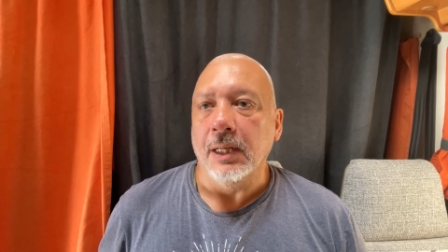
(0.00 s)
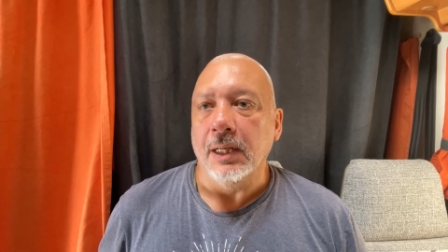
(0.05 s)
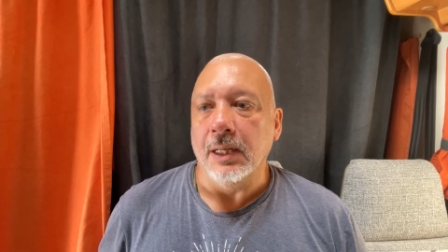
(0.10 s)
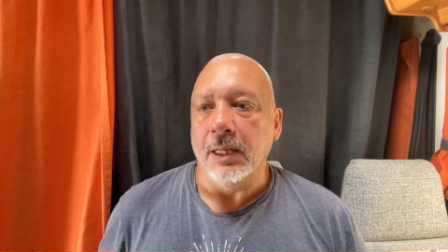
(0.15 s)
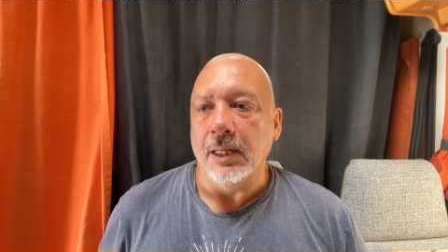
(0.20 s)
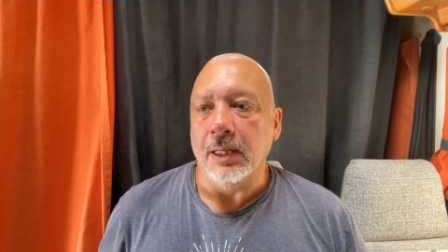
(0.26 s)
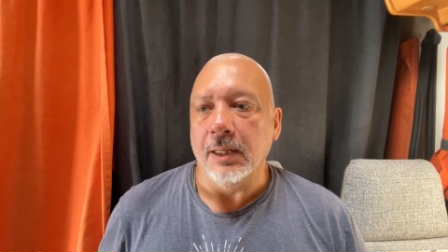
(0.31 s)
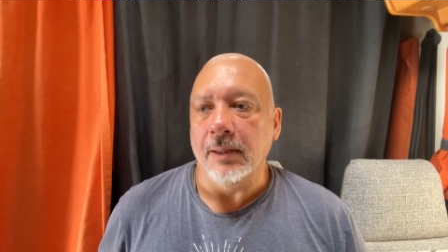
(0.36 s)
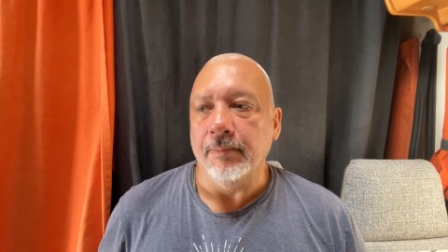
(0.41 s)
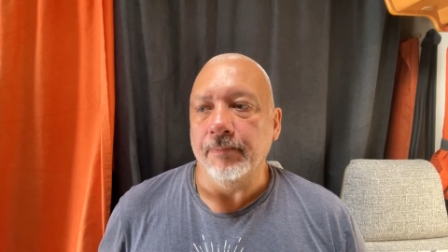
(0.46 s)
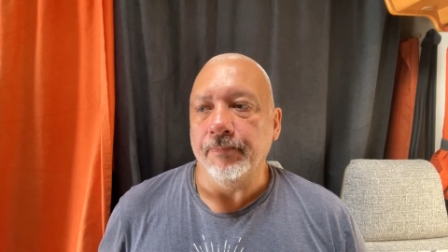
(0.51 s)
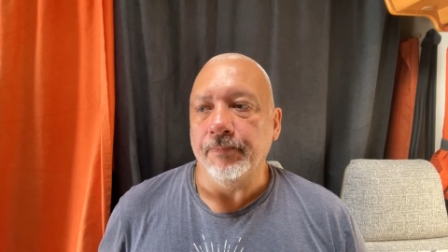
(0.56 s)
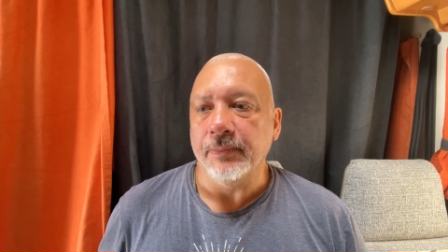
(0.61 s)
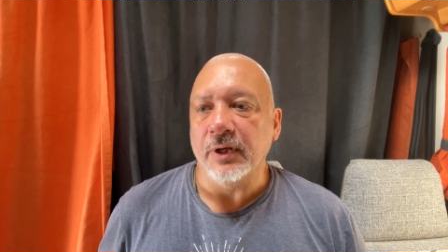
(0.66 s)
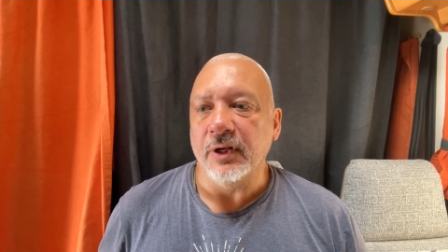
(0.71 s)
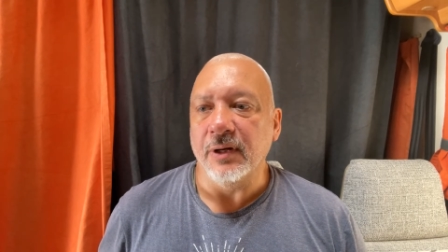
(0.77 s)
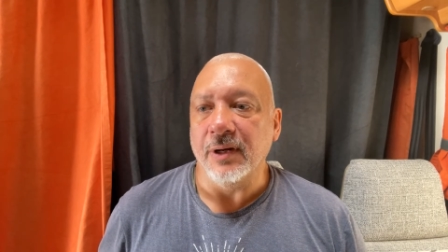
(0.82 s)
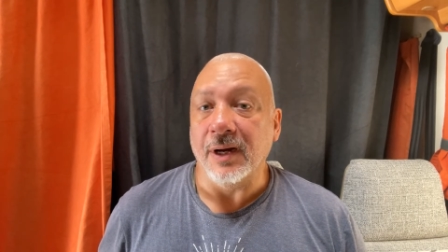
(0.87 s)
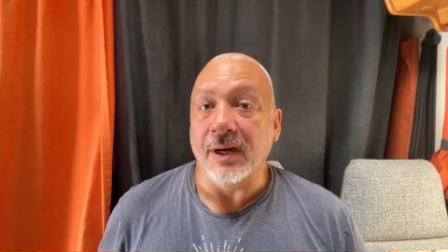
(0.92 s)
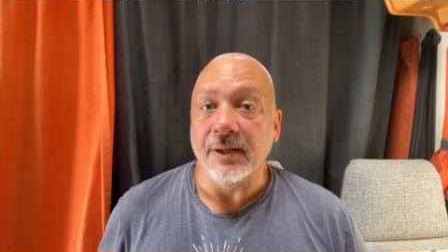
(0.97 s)
You
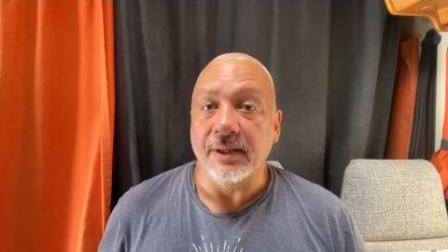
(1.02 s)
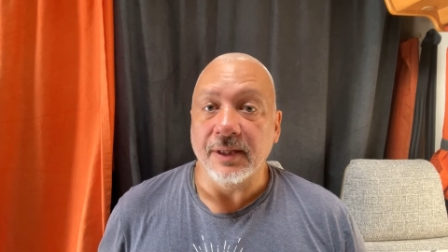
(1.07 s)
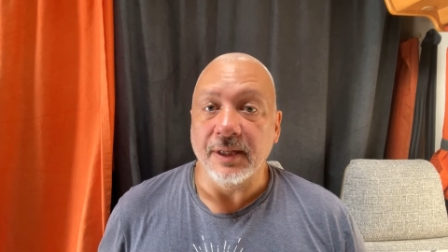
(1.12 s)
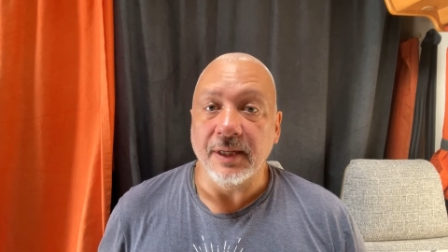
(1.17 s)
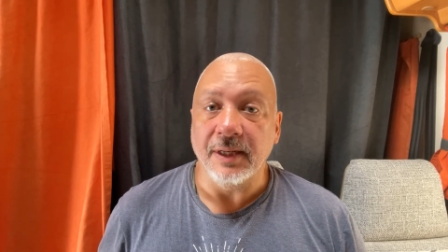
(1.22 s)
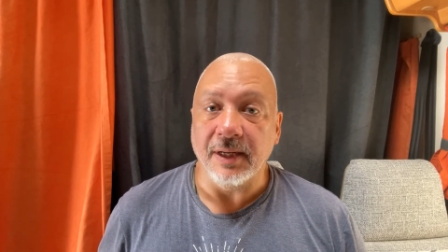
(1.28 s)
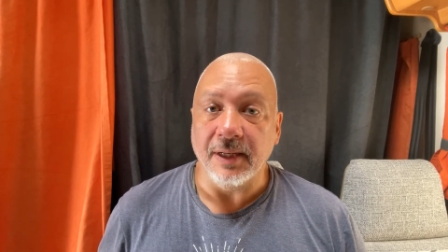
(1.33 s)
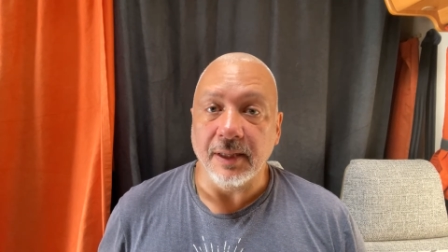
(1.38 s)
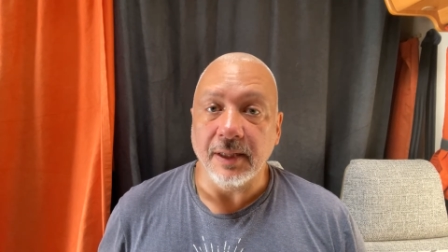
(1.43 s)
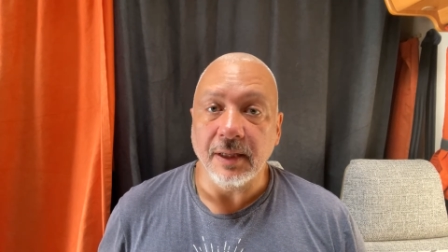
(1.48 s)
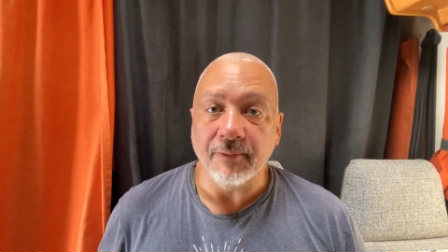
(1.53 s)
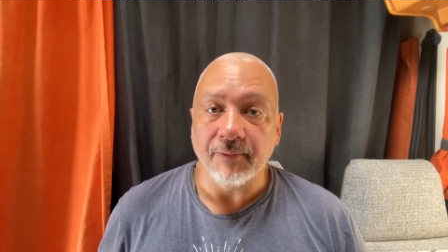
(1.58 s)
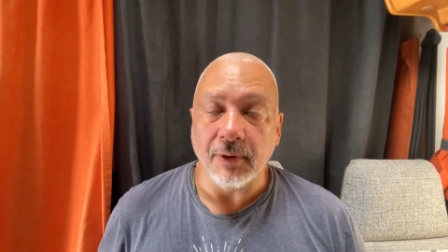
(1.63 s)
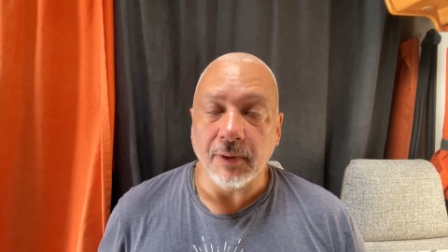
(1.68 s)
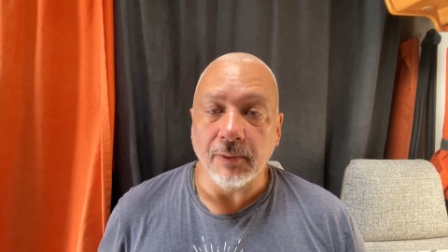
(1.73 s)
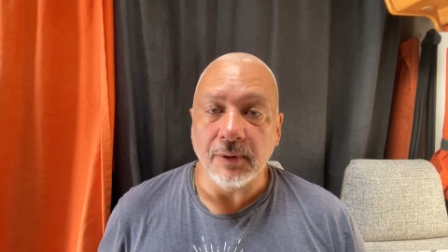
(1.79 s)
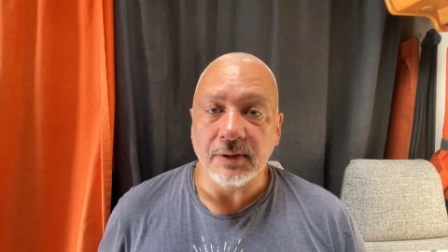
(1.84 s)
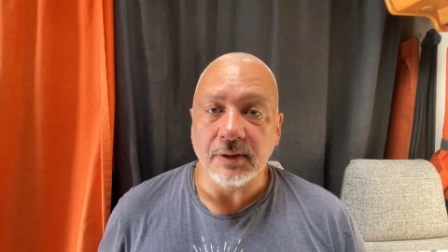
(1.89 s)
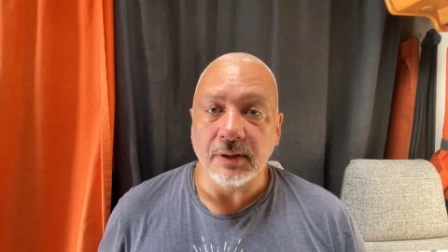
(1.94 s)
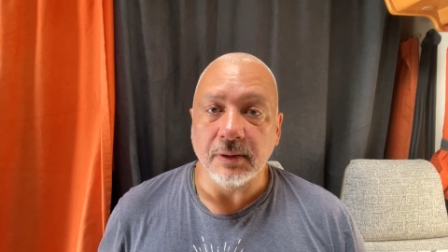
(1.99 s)
know, ideally, if I
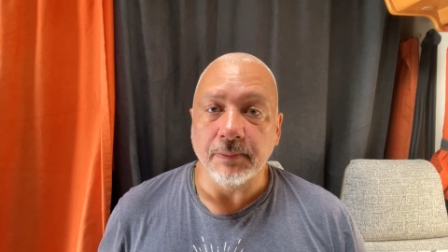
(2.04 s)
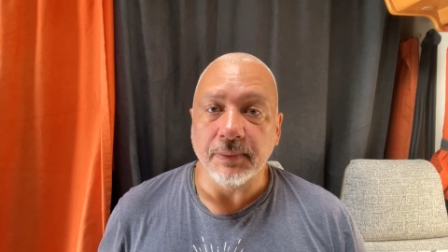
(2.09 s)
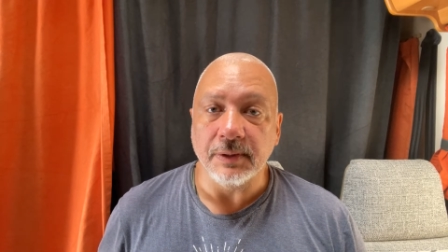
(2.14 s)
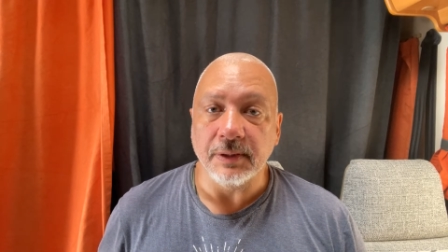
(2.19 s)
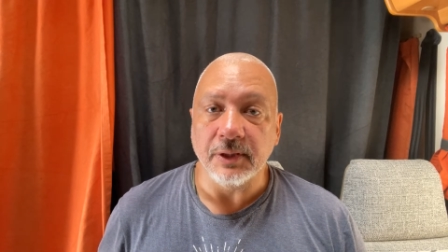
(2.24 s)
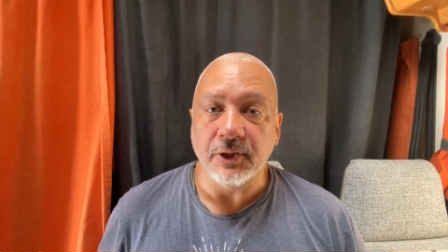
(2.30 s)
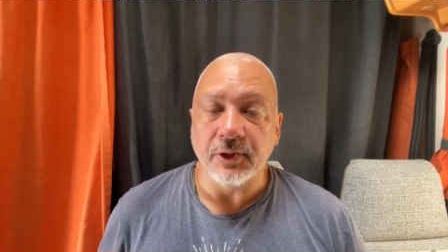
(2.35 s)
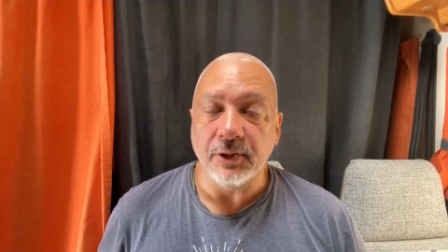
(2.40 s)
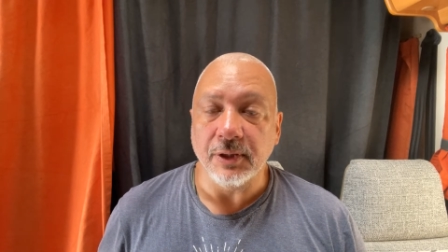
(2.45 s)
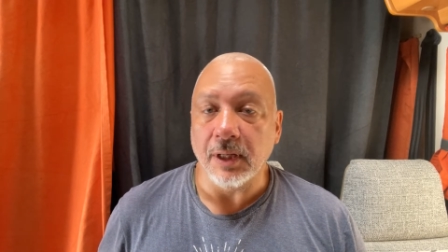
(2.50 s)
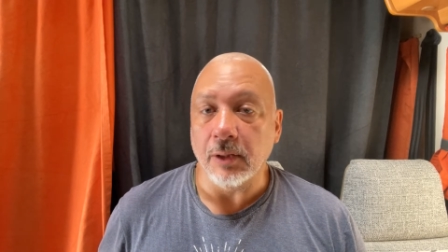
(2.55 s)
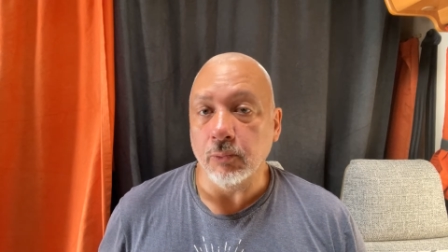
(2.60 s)
was in a position,